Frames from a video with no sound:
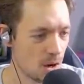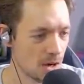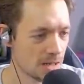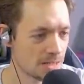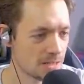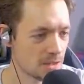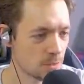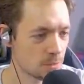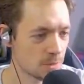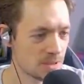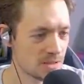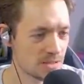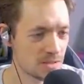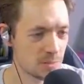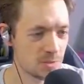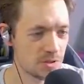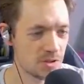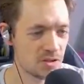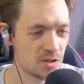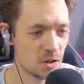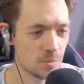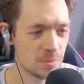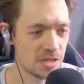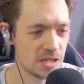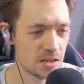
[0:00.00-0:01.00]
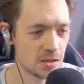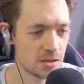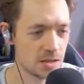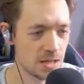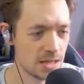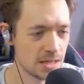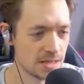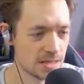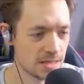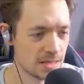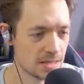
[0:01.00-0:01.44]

I don't want to see what the zombies look like.